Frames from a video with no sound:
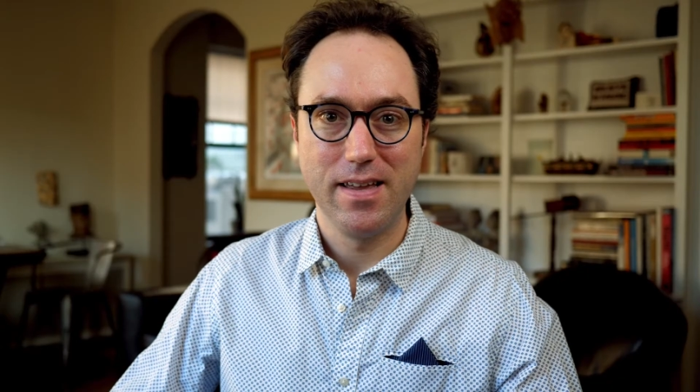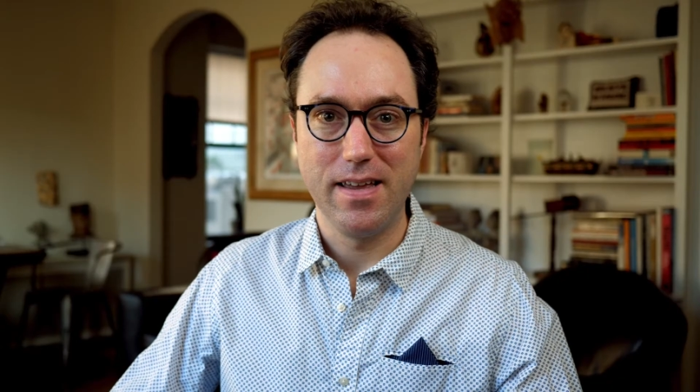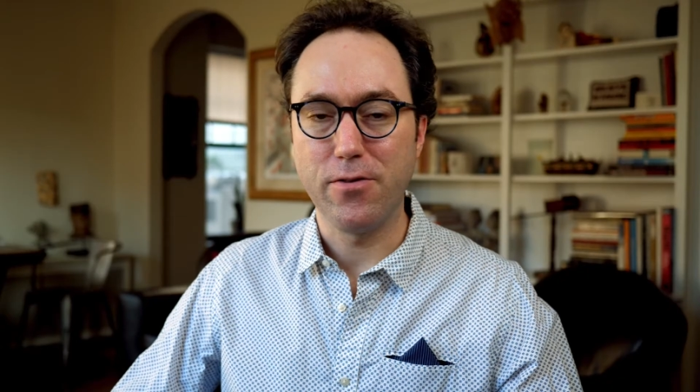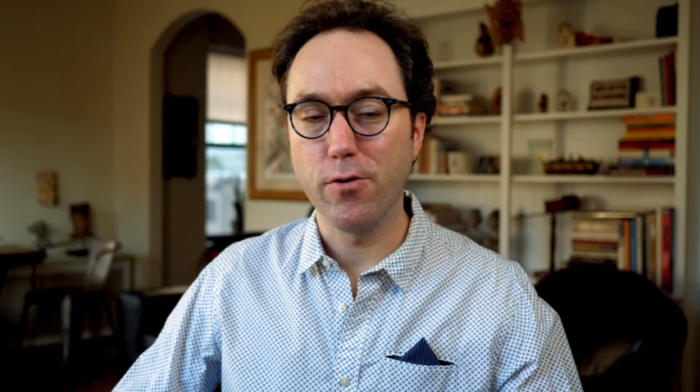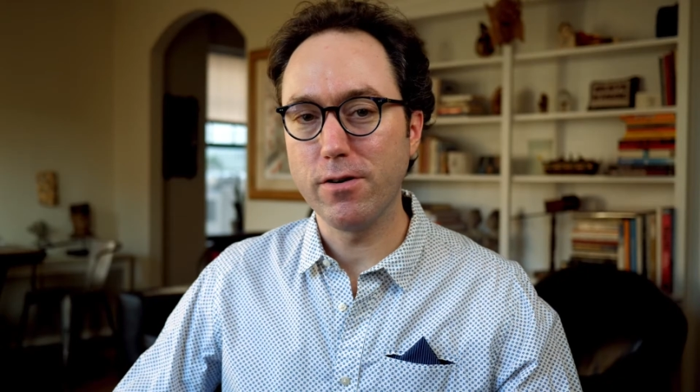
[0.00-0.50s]

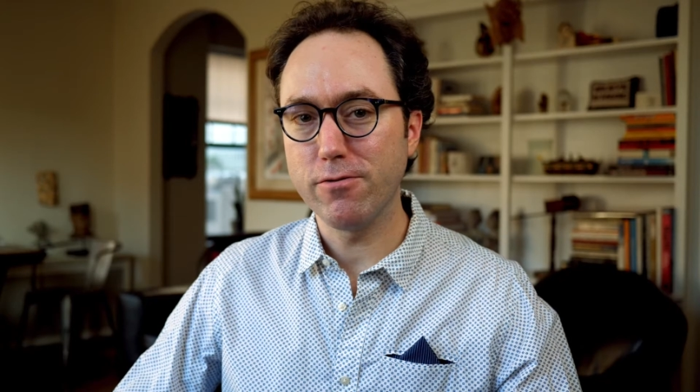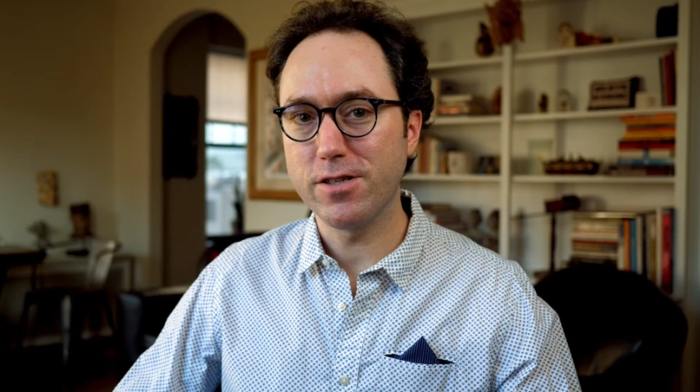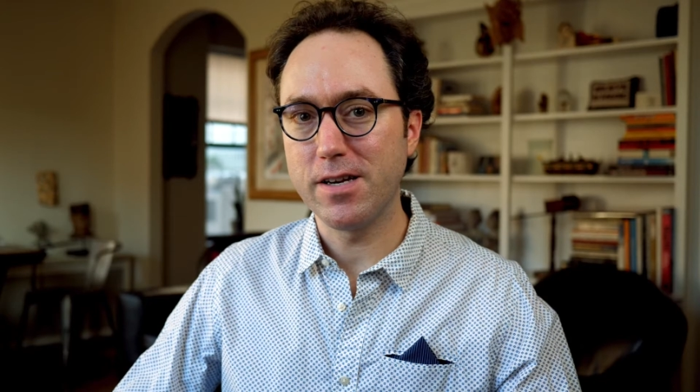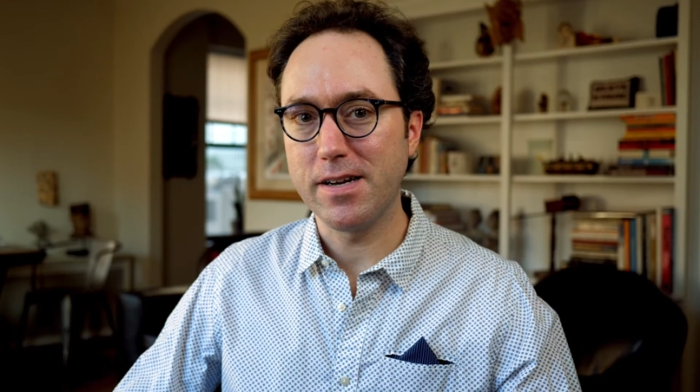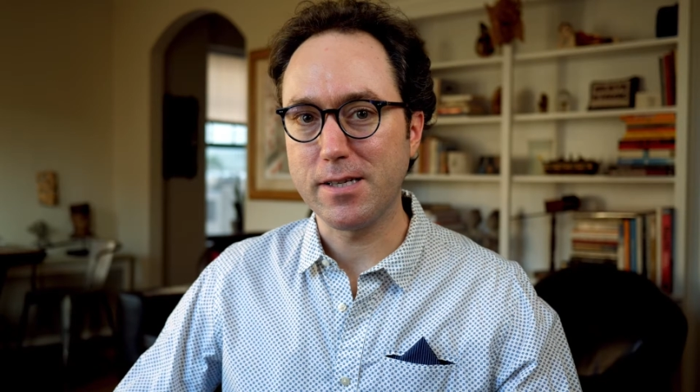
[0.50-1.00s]
If you're
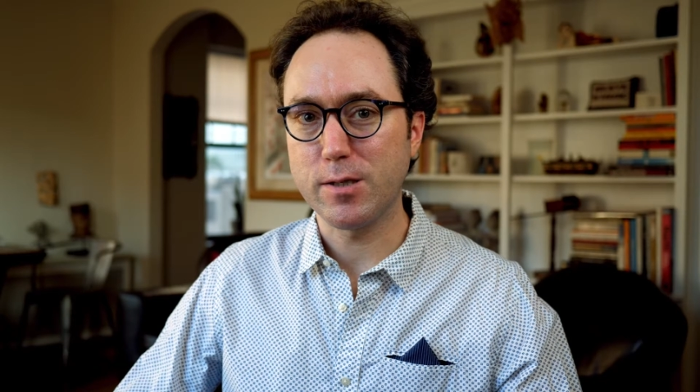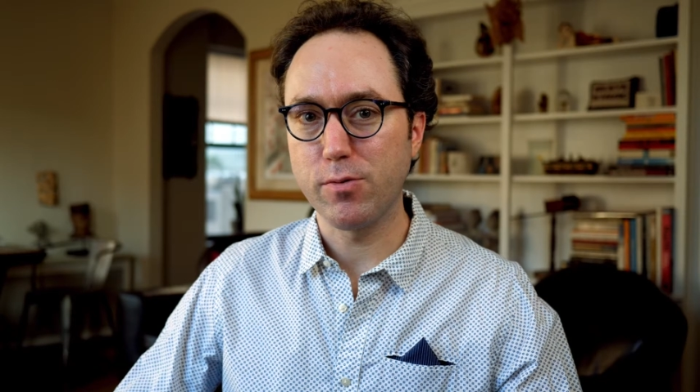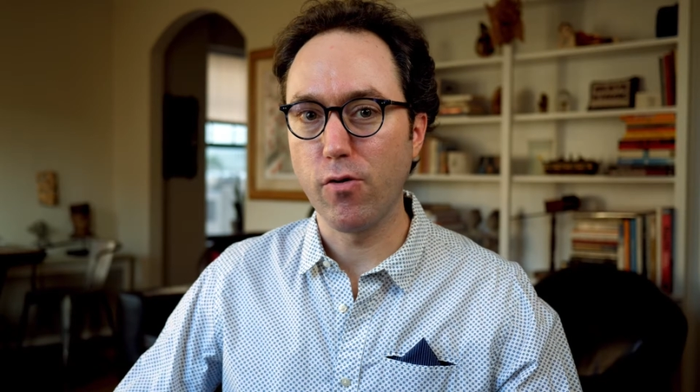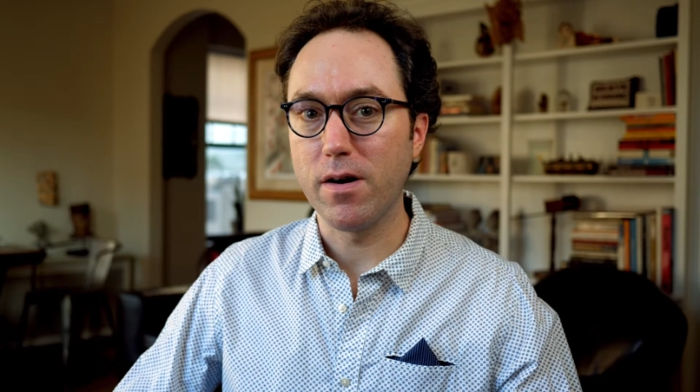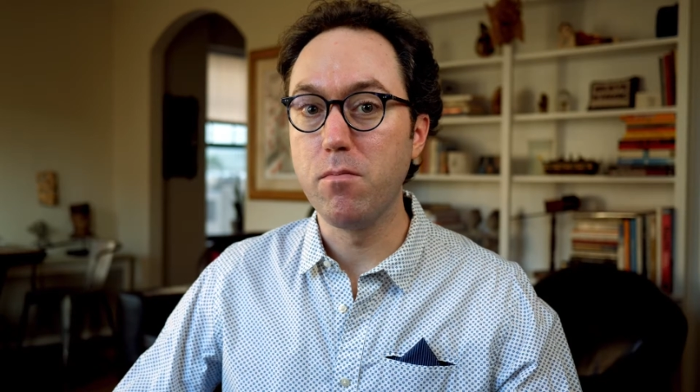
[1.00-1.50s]
interested in
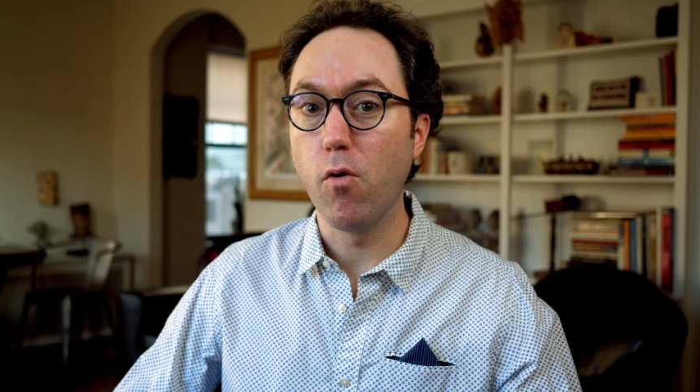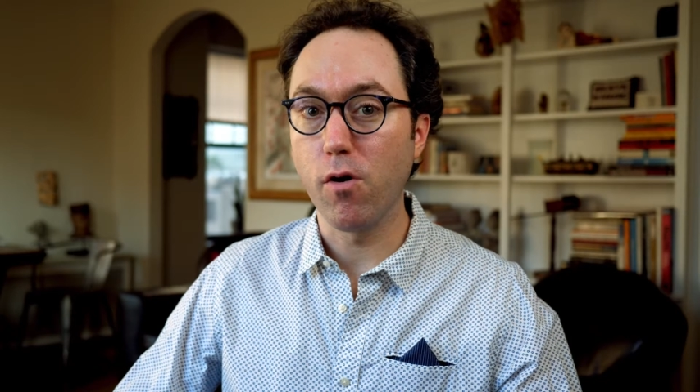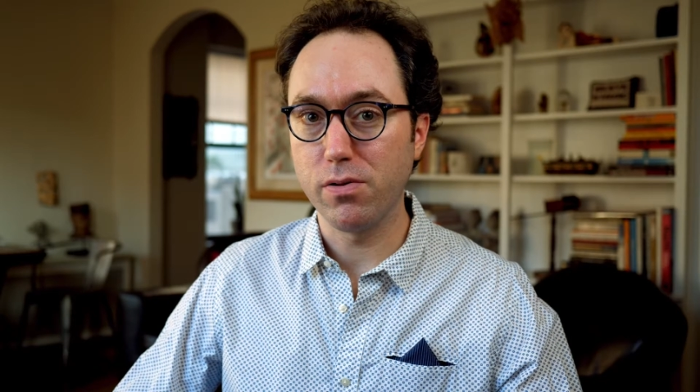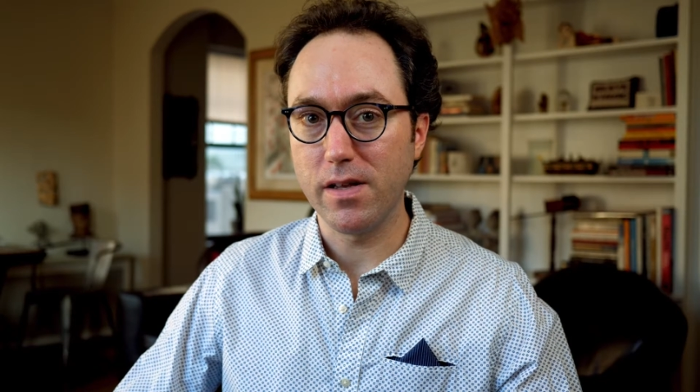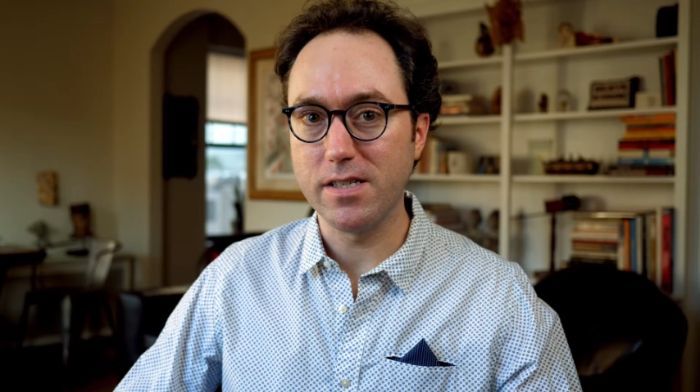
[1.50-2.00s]
exploring
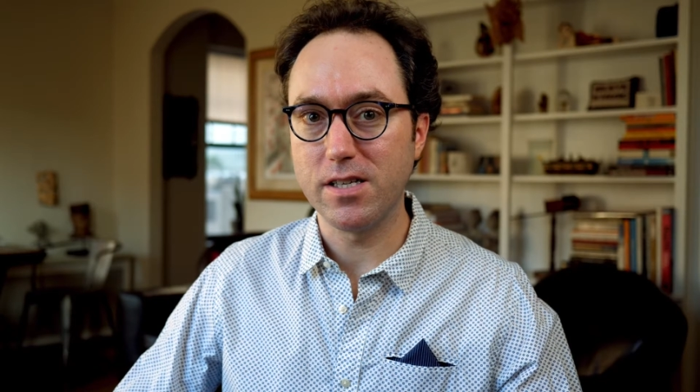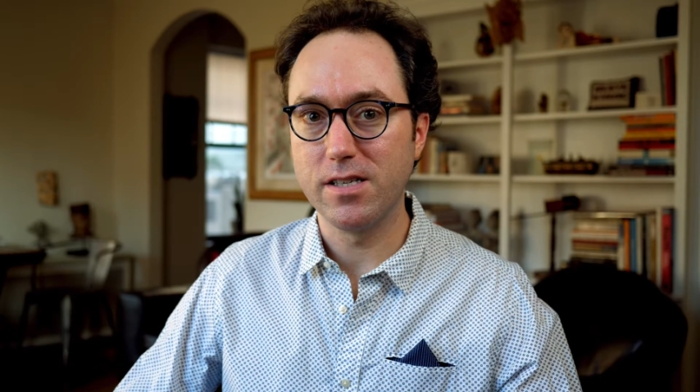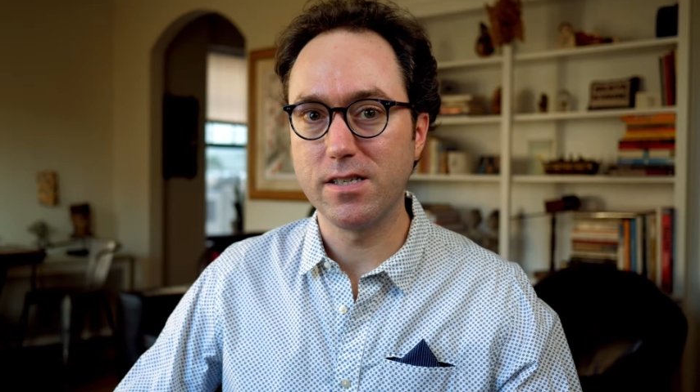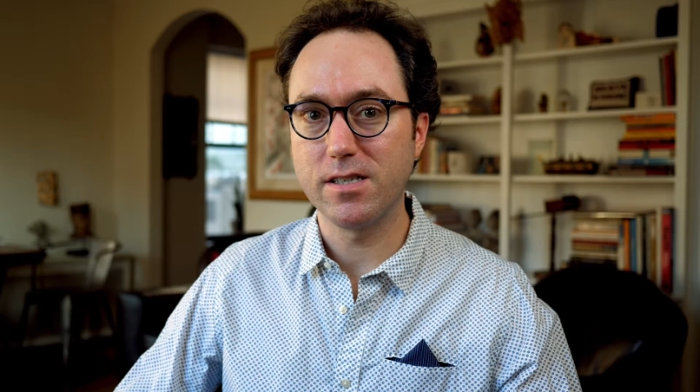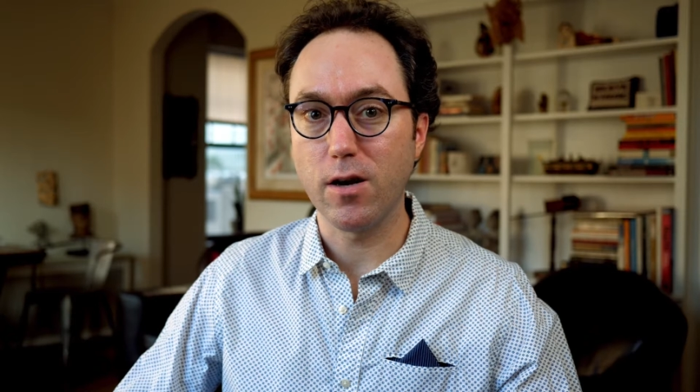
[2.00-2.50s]
more
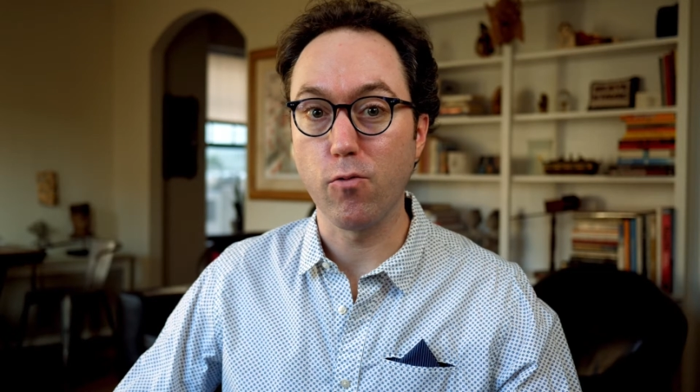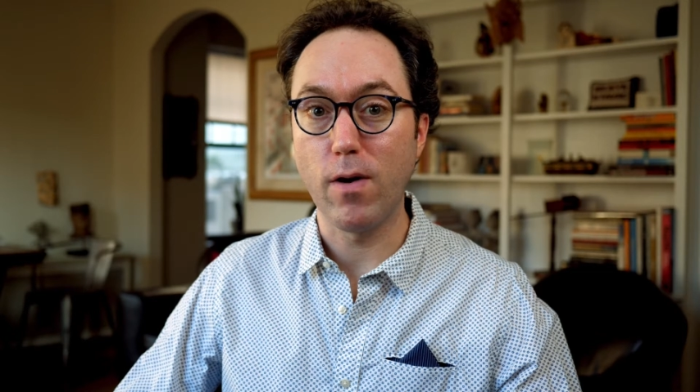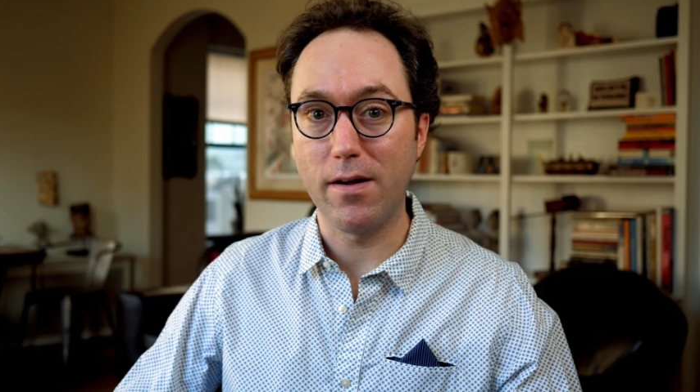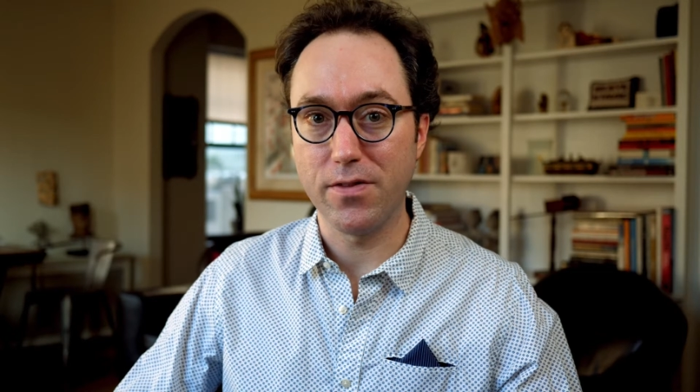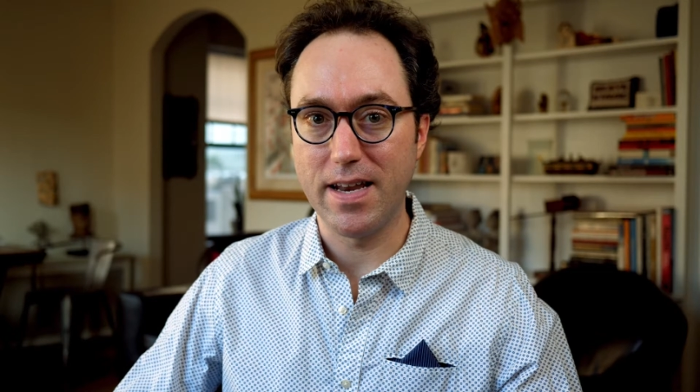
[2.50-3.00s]
places
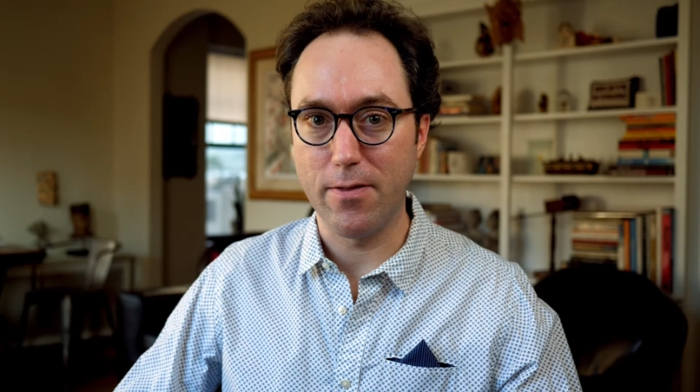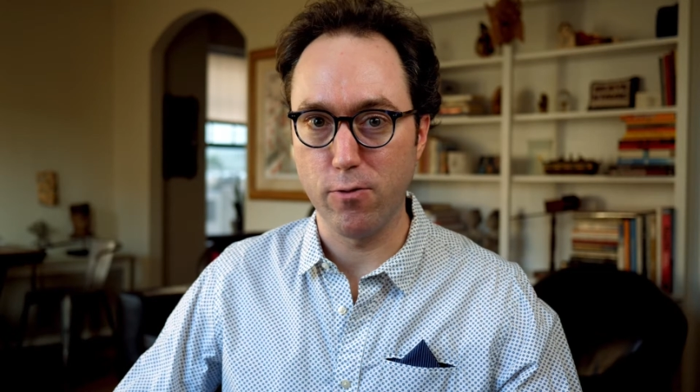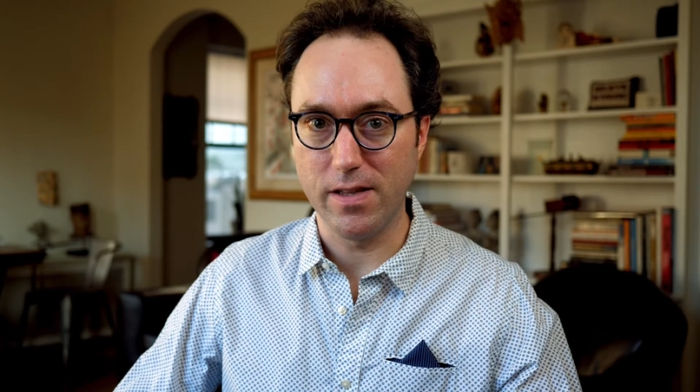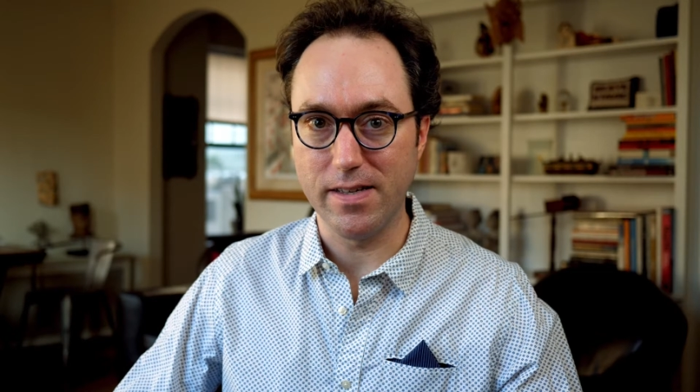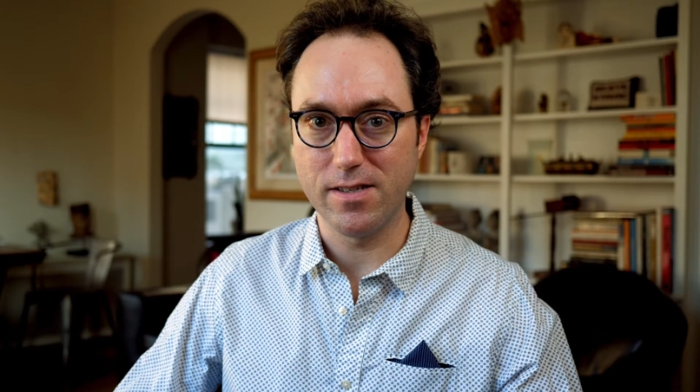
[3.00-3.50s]
around the
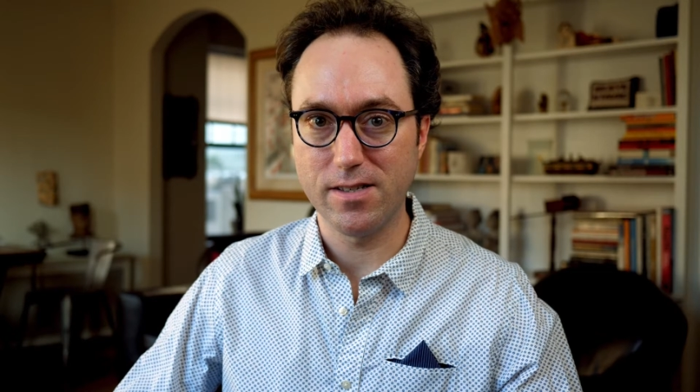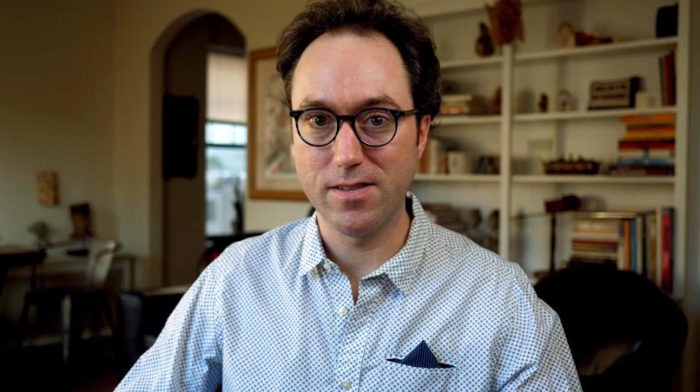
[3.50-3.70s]
Netherlands,